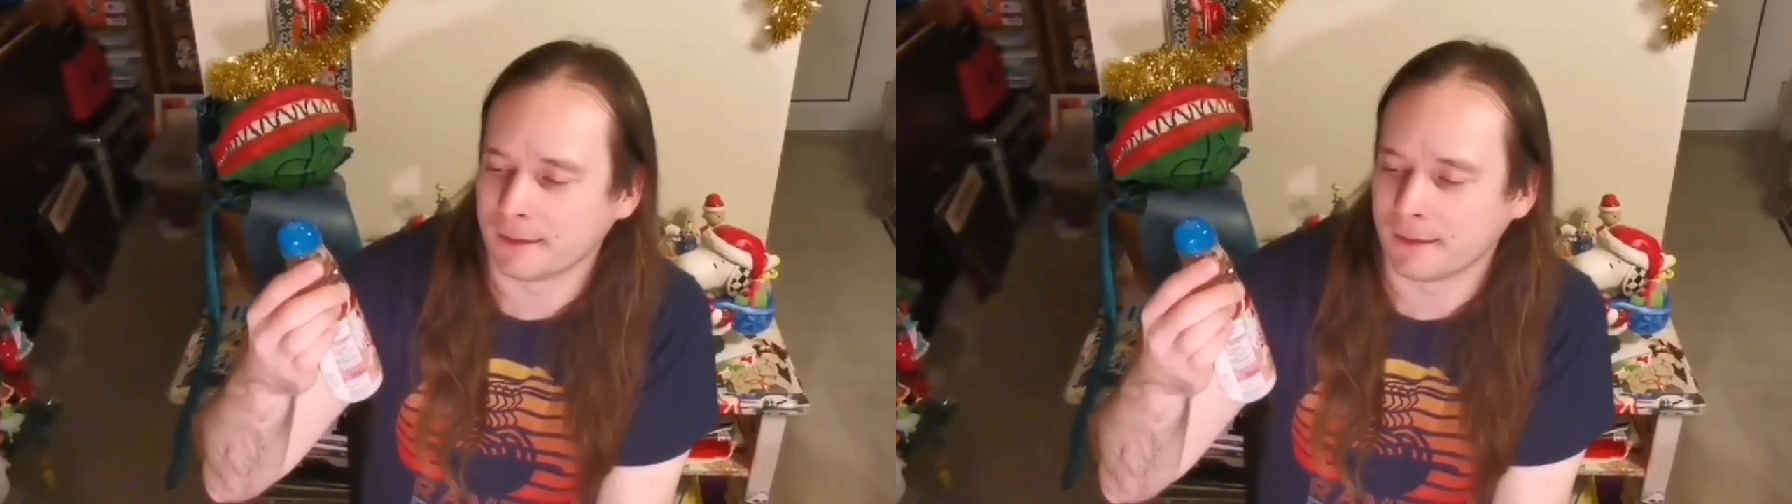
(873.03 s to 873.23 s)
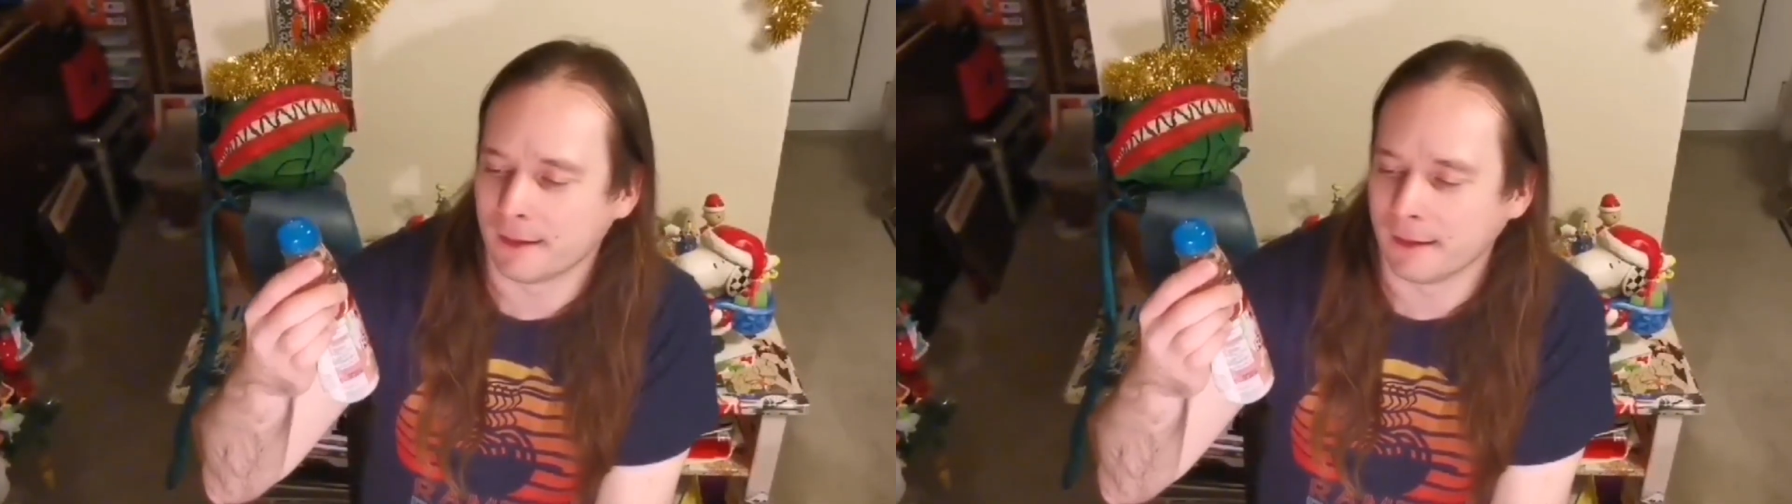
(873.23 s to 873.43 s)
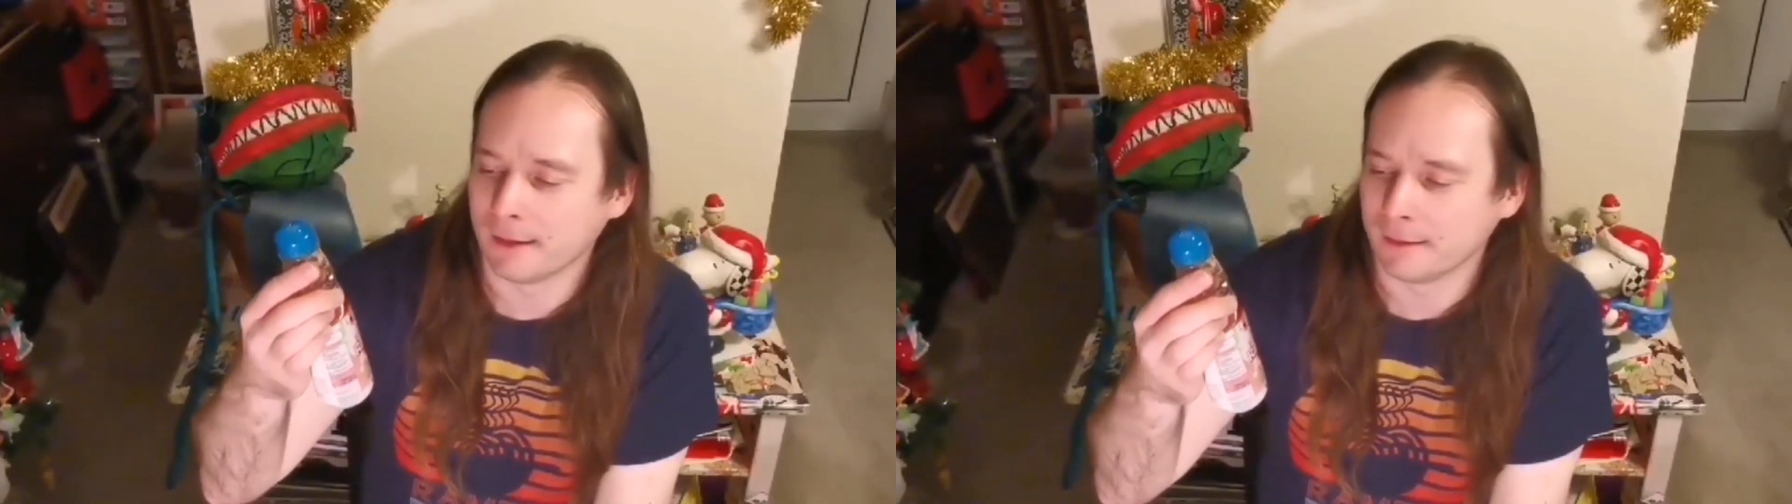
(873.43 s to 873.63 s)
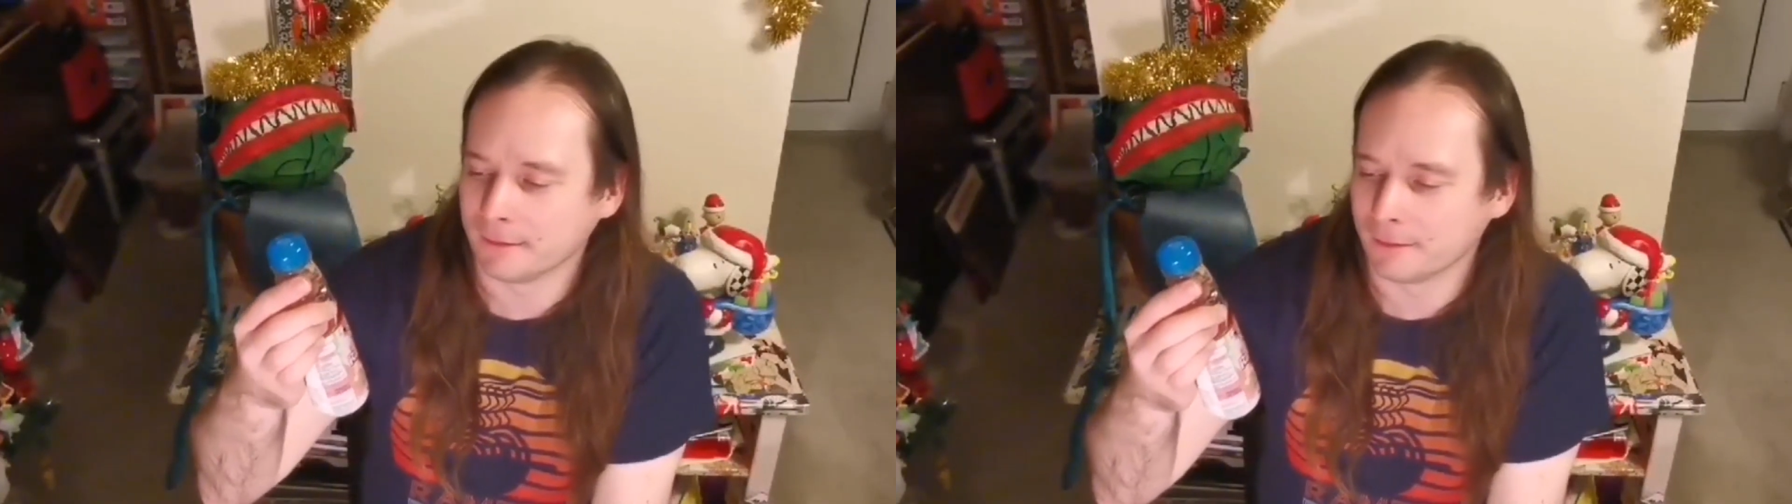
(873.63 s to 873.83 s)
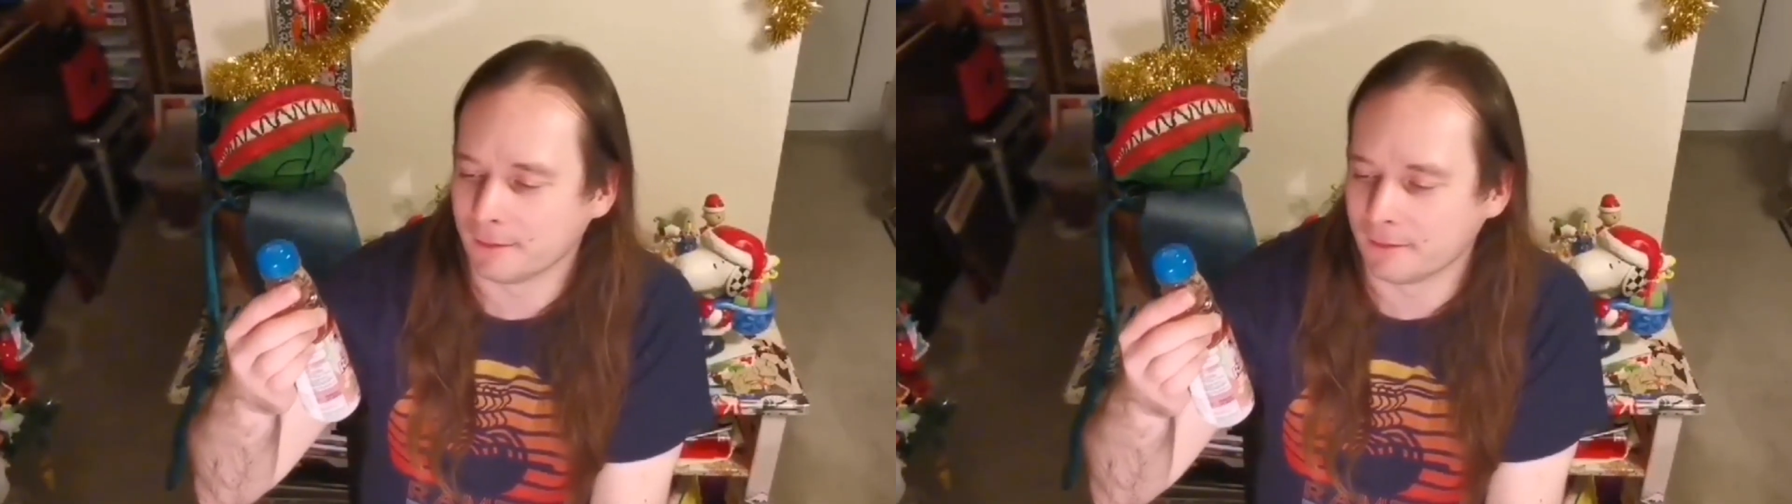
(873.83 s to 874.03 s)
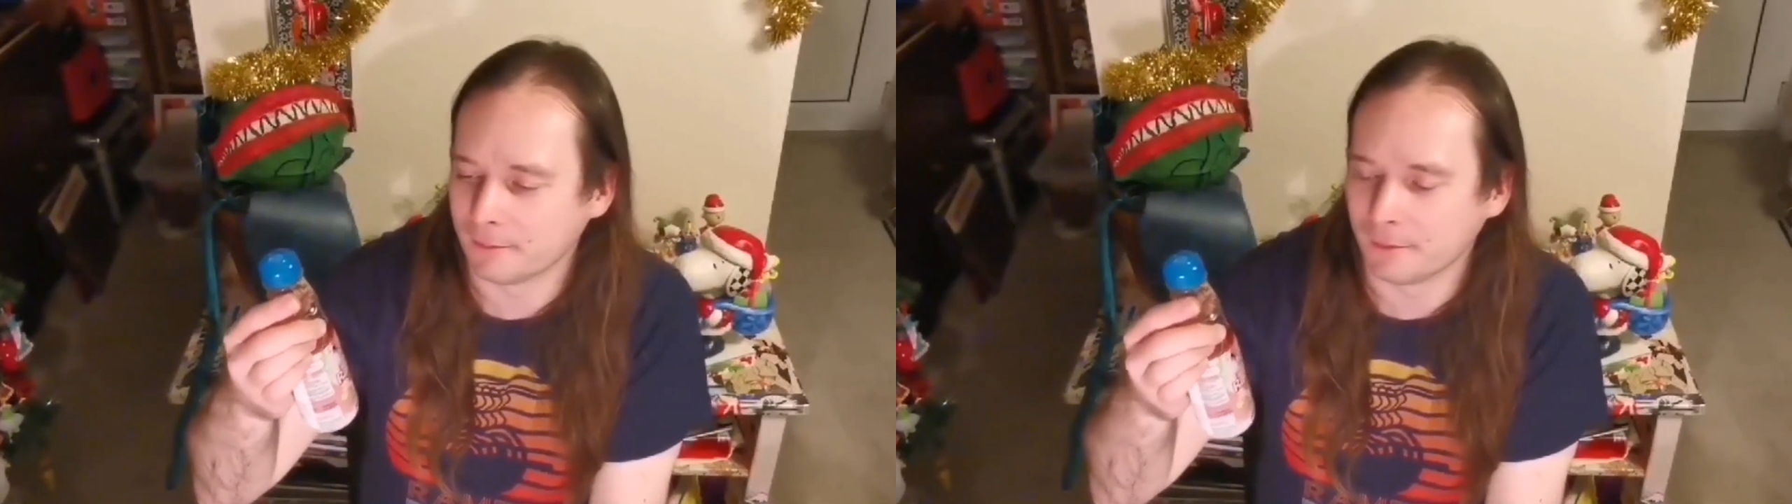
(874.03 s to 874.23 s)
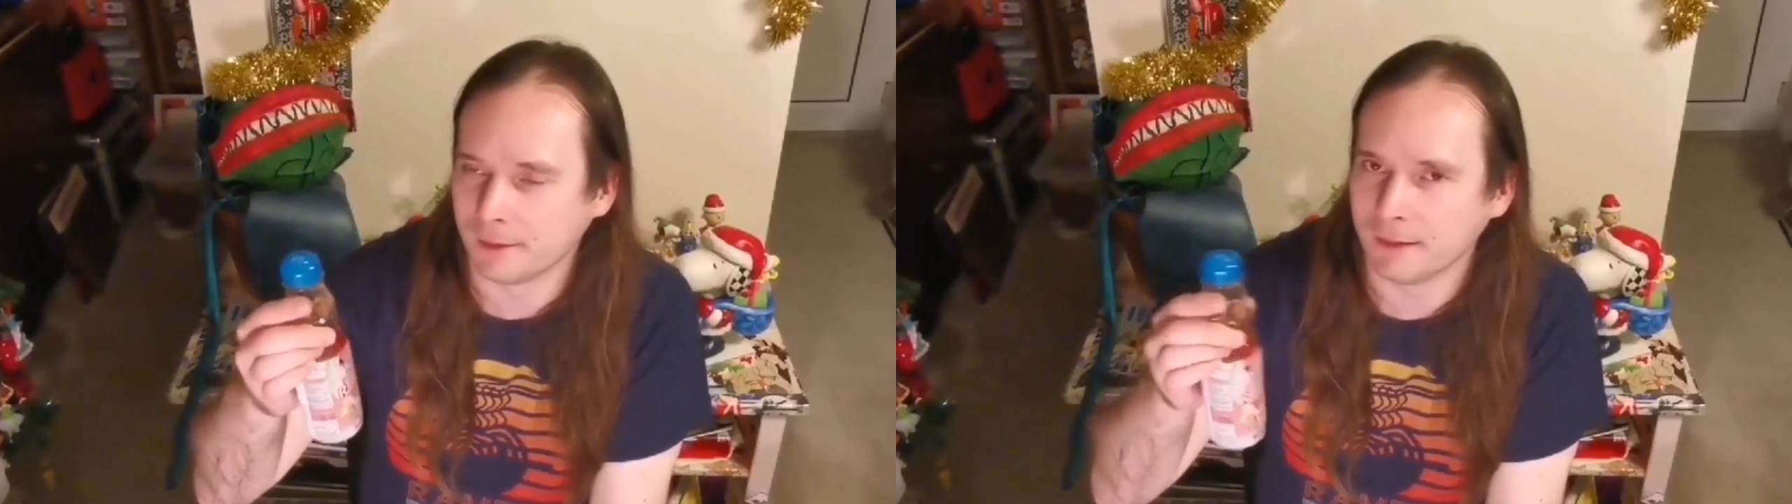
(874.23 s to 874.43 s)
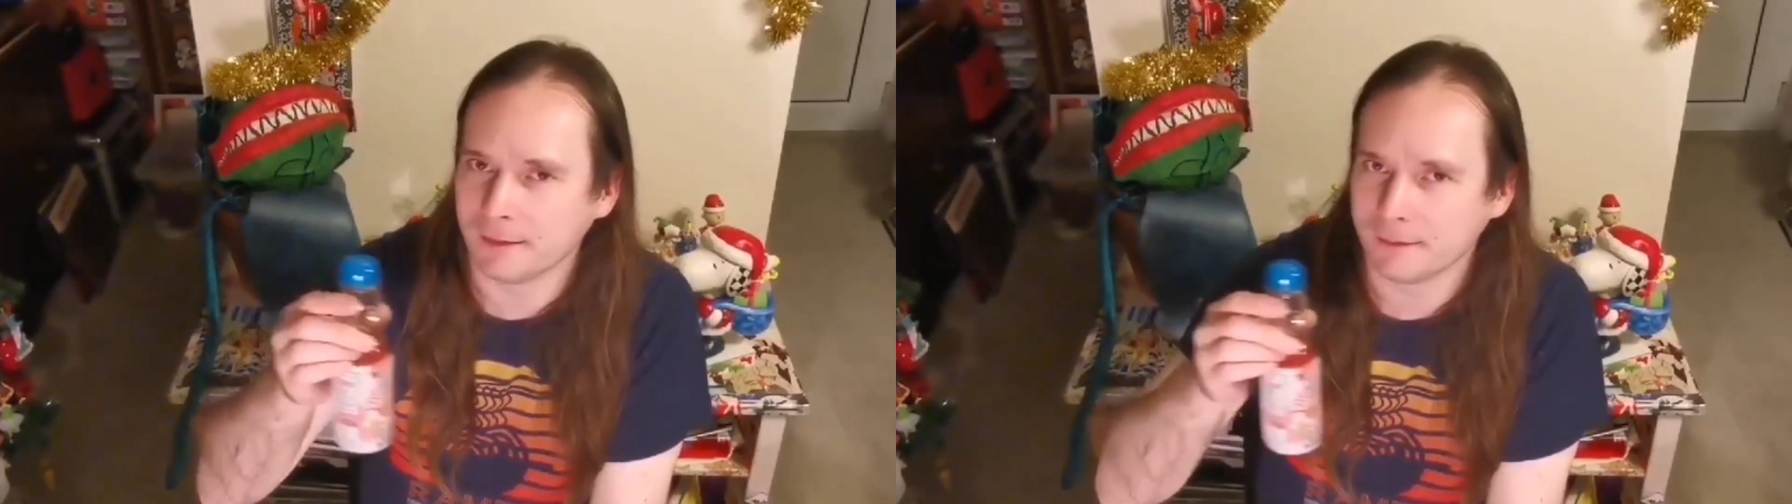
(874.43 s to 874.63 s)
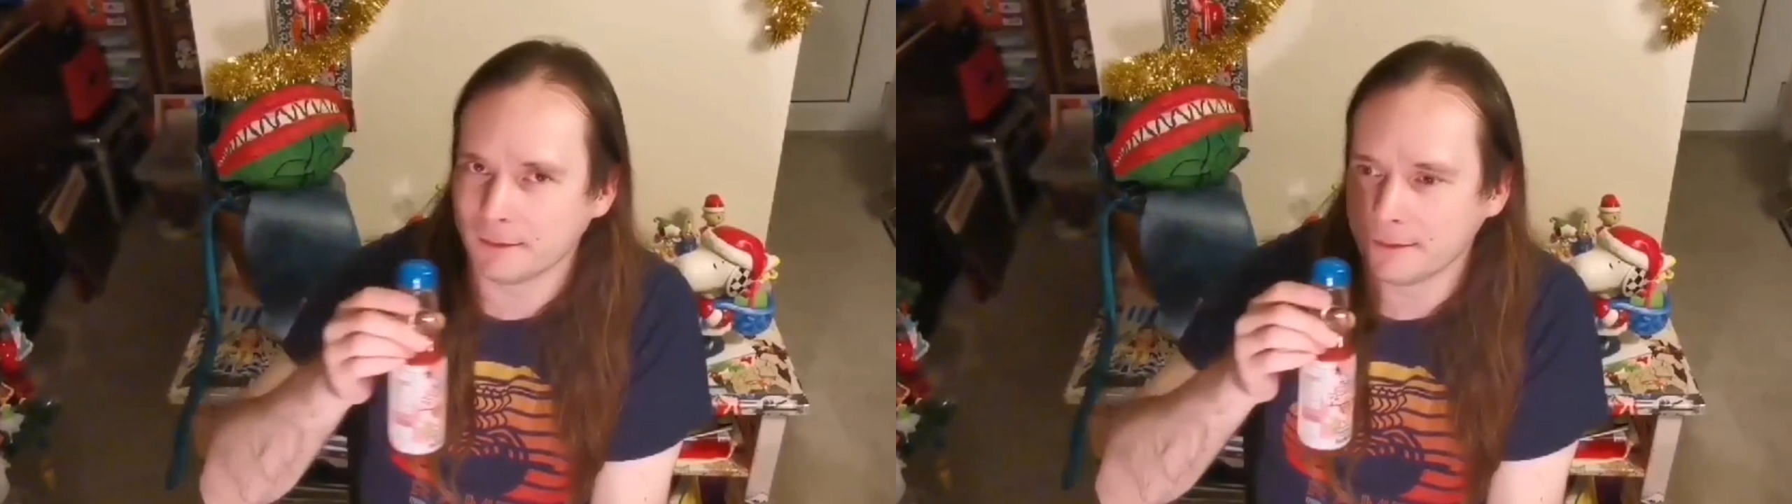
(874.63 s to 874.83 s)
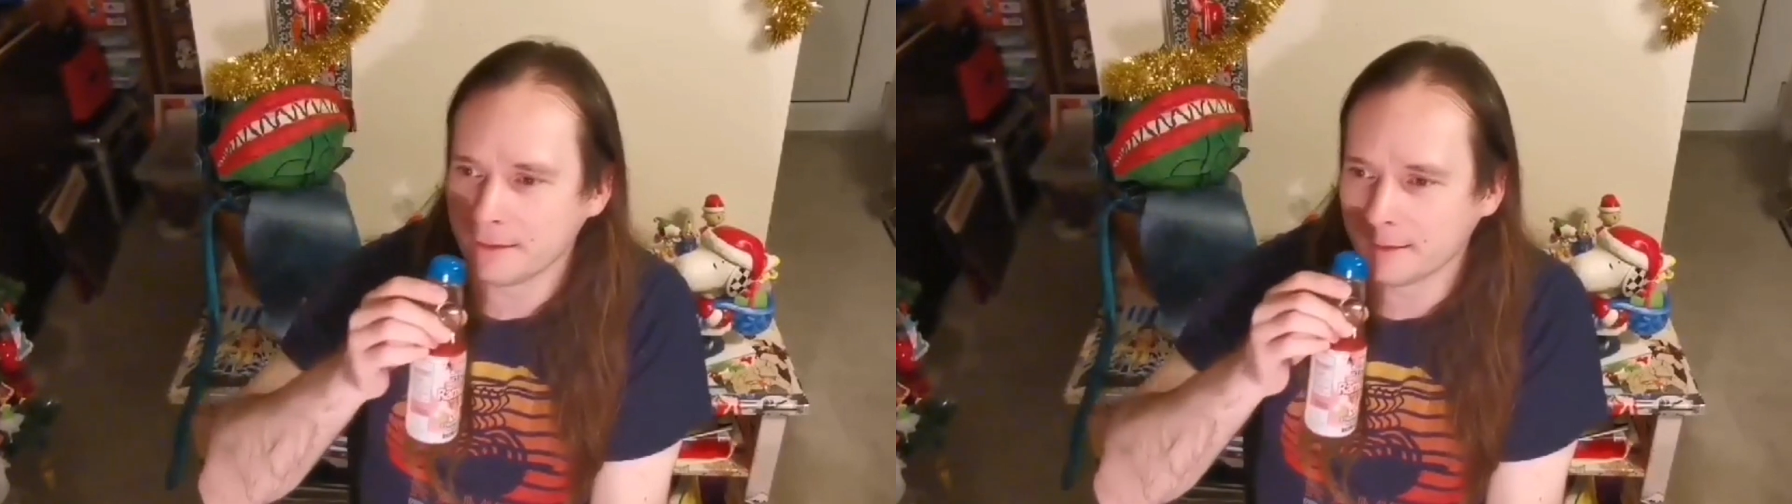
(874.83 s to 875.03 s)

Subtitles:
with a slight hint of strawberry.